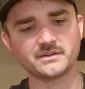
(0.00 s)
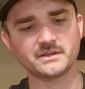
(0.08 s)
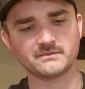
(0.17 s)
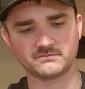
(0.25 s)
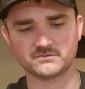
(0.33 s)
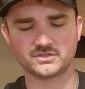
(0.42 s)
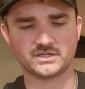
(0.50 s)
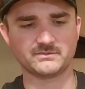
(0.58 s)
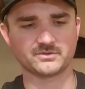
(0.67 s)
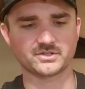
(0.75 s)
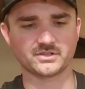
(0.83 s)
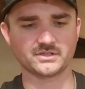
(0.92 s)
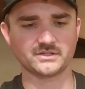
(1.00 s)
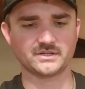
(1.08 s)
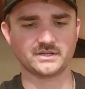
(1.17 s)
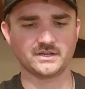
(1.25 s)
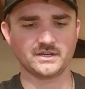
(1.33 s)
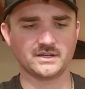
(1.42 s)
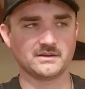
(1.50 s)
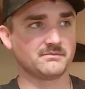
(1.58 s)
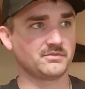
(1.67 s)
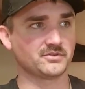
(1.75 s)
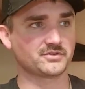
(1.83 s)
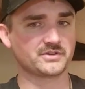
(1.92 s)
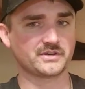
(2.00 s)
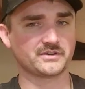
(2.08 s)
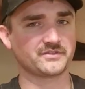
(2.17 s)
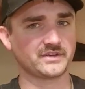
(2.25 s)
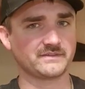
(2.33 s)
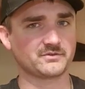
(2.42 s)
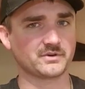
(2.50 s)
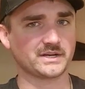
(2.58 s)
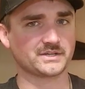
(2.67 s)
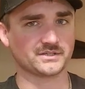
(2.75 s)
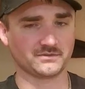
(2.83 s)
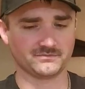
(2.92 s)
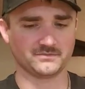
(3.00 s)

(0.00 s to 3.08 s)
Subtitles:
Yep, chamber's clear there. Pull the trigger in a safe direction.